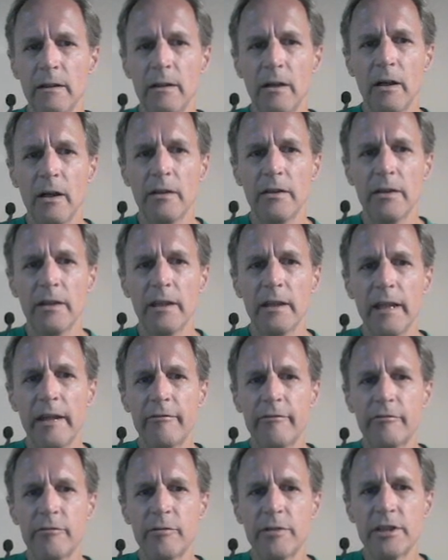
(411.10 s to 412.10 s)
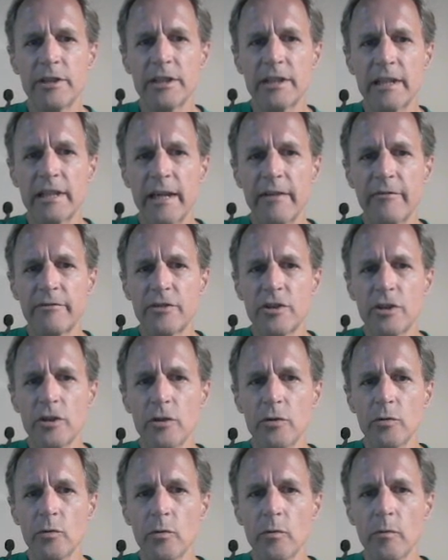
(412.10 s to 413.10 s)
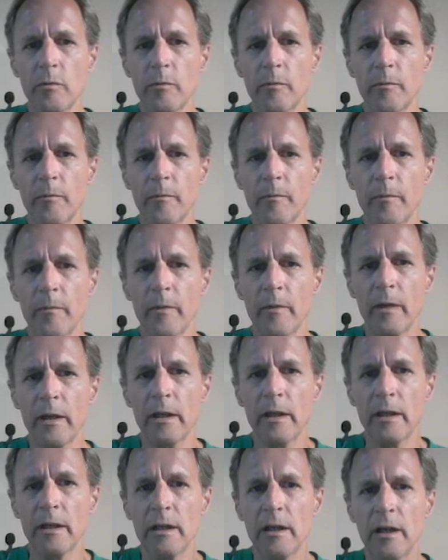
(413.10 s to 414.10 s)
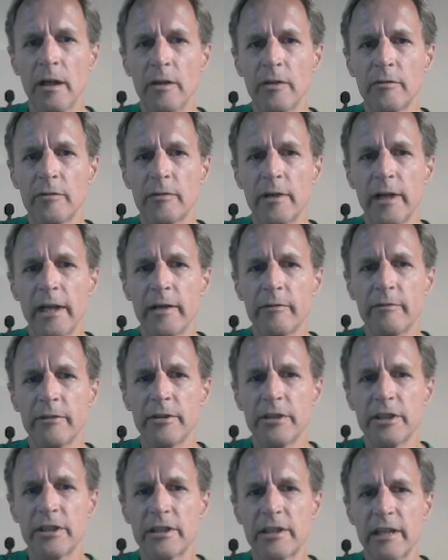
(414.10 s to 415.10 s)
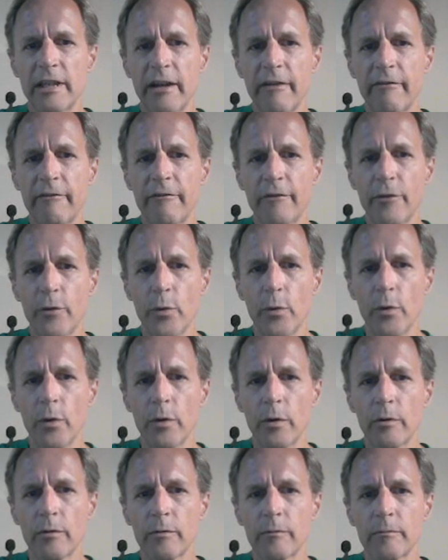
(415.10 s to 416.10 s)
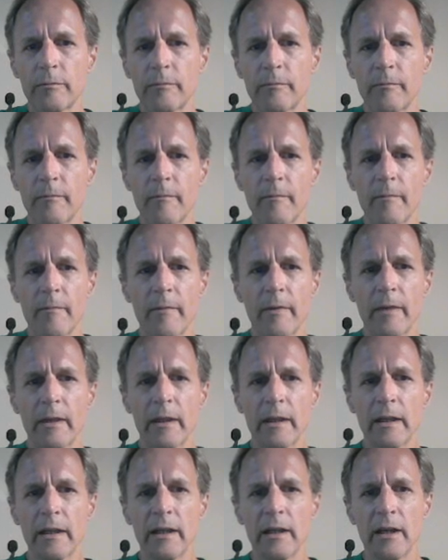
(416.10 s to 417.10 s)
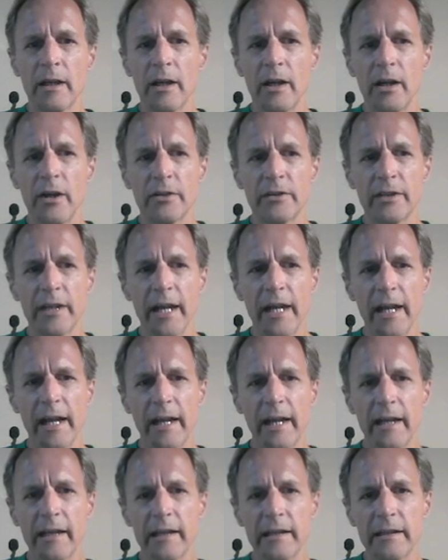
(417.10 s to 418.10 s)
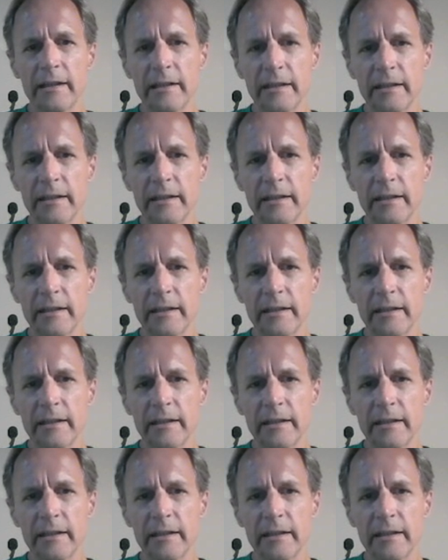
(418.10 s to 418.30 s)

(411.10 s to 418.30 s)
On the left, we just have 2. On the right, we just have 4. Okay.